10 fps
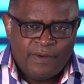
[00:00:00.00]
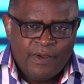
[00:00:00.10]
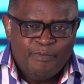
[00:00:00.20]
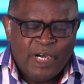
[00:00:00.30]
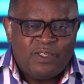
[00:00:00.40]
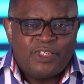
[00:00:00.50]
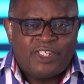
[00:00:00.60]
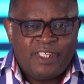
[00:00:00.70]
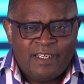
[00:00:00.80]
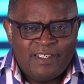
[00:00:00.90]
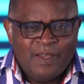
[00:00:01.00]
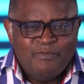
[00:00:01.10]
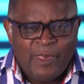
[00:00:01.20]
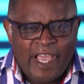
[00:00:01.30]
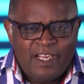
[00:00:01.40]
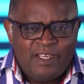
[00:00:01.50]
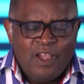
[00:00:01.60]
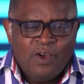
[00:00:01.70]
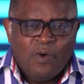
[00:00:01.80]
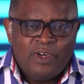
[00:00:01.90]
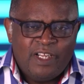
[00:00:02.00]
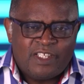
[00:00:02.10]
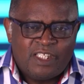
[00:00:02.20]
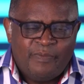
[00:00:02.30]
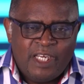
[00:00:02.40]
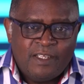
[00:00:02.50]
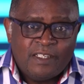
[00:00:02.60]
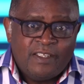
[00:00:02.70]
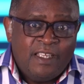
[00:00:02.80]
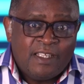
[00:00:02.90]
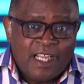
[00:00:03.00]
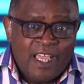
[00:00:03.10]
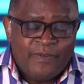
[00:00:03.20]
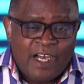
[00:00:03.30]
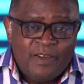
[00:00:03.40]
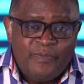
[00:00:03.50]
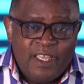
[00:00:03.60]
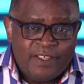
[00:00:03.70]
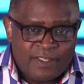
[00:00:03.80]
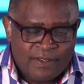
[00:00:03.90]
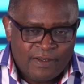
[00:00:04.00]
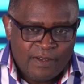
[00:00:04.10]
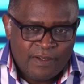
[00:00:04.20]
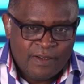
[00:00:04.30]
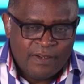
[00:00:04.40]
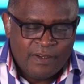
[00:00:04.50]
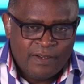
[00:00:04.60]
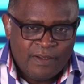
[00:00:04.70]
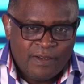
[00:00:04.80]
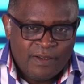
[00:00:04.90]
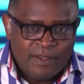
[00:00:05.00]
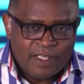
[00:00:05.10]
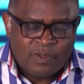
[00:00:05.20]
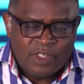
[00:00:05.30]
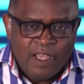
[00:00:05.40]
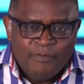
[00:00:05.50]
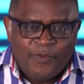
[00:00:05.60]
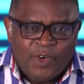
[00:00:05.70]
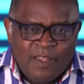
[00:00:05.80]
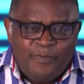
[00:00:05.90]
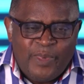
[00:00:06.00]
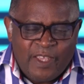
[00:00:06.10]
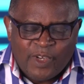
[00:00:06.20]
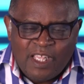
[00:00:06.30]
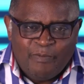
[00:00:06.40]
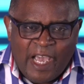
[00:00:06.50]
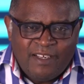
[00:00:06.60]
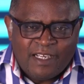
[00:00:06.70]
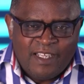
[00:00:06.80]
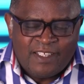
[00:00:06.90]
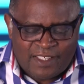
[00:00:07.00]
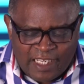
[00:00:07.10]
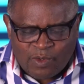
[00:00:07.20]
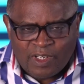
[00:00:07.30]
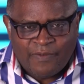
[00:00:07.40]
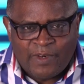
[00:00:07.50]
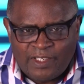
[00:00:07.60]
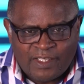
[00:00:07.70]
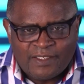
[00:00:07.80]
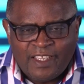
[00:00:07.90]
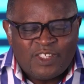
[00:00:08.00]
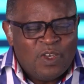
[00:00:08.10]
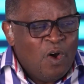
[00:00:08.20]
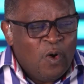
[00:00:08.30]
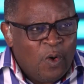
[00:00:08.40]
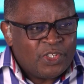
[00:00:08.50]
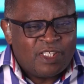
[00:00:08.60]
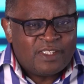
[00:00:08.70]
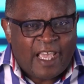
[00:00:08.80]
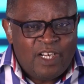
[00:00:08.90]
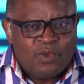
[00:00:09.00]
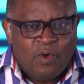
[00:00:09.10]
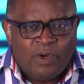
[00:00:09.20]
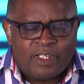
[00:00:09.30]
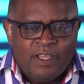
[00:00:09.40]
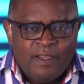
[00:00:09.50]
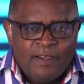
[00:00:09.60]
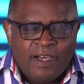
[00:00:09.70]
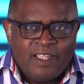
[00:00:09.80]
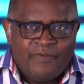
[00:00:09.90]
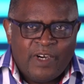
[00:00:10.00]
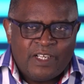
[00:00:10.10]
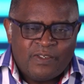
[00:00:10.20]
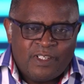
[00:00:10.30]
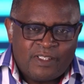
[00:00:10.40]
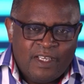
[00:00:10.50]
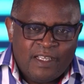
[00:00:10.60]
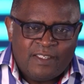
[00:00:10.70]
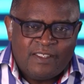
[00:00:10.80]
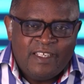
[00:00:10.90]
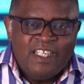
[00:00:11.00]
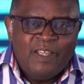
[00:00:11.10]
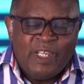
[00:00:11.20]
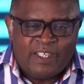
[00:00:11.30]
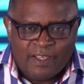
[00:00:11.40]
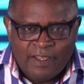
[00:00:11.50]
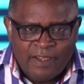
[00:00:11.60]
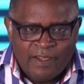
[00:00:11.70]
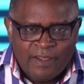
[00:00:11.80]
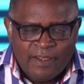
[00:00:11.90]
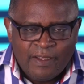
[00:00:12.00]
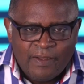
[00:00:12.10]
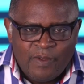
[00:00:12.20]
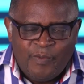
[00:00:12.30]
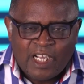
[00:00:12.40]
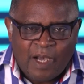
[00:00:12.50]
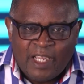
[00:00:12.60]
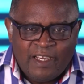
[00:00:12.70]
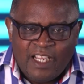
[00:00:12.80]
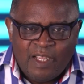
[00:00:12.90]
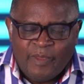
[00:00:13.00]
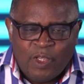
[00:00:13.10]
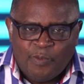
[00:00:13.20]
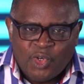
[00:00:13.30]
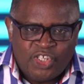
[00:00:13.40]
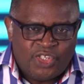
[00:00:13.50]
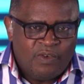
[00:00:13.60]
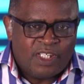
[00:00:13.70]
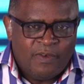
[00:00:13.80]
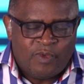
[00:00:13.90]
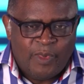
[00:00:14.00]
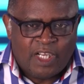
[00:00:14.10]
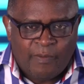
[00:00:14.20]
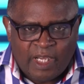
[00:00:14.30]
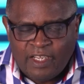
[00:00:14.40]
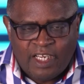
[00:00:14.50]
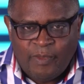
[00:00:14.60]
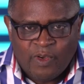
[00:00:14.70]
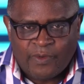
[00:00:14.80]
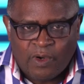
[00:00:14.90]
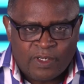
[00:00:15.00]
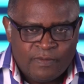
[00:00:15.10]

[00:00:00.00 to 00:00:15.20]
But to set the mind on the Spirit, he says, is life and peace. He says, but for the mind that is set on the flesh, he says, is hostile to God. Other versions say that is enmity. You become an enemy. You position yourself to become an enemy of God.